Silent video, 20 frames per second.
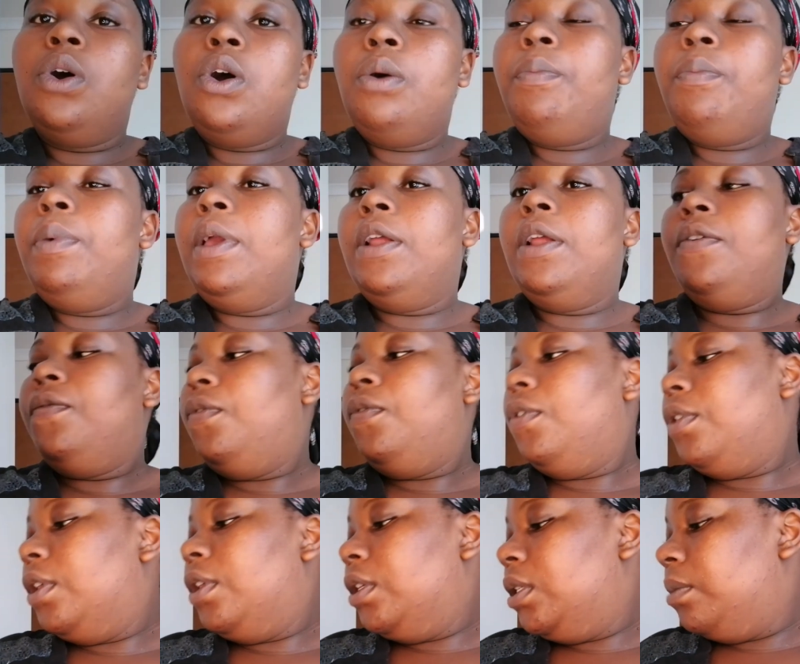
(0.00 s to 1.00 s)
open
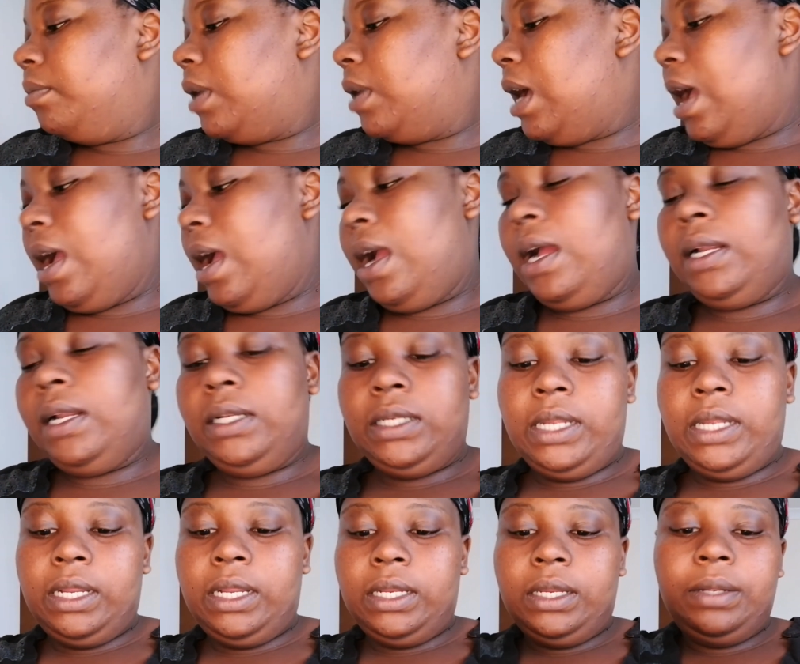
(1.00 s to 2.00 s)
for the SIM card
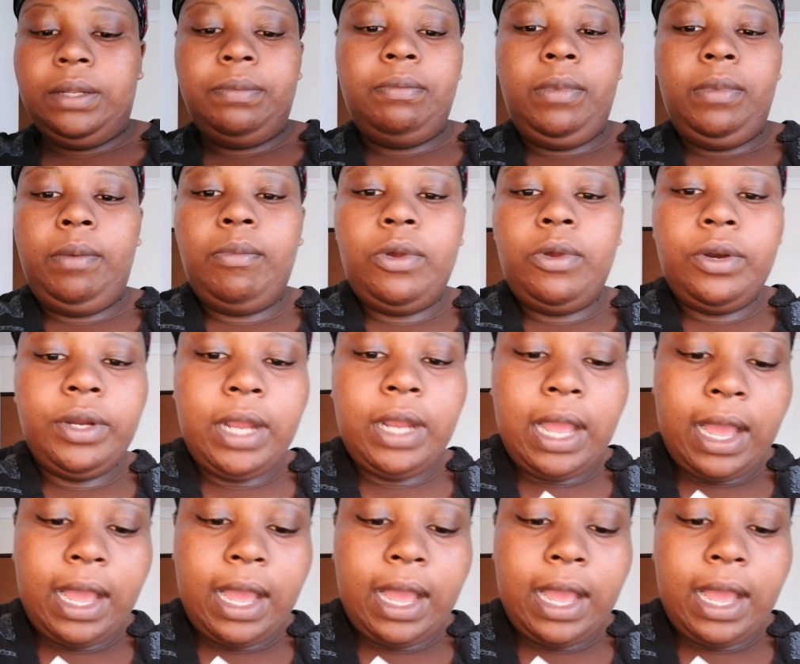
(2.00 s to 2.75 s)
and the memory